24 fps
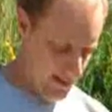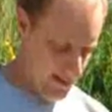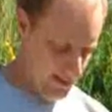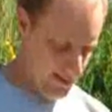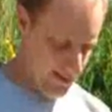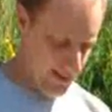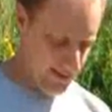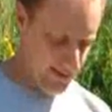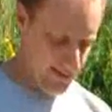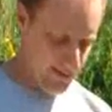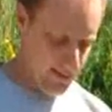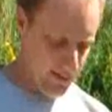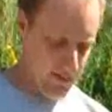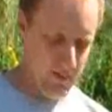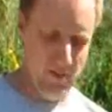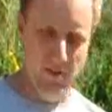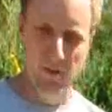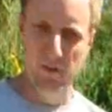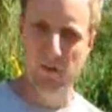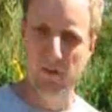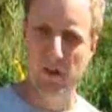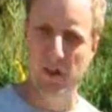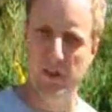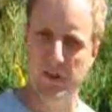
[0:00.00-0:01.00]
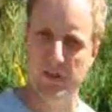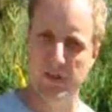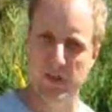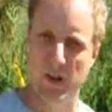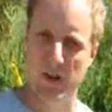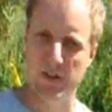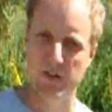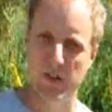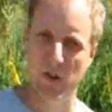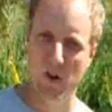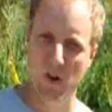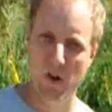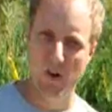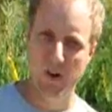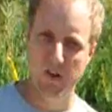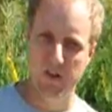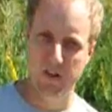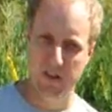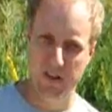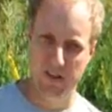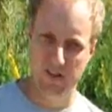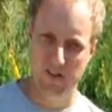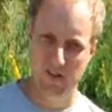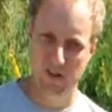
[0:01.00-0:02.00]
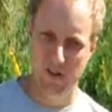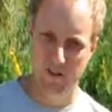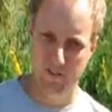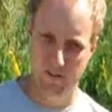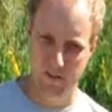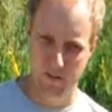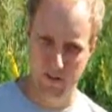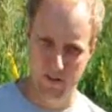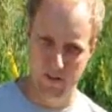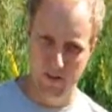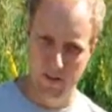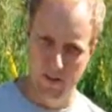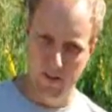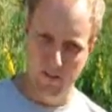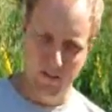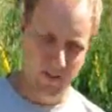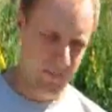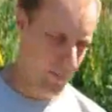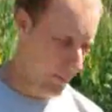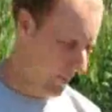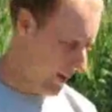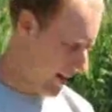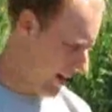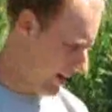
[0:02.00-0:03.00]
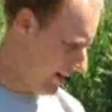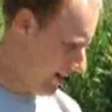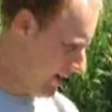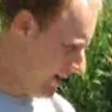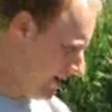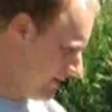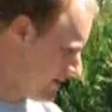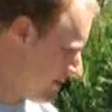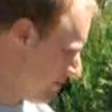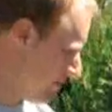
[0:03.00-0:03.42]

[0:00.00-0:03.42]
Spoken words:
is as the new growth starts hardening over, the plant can't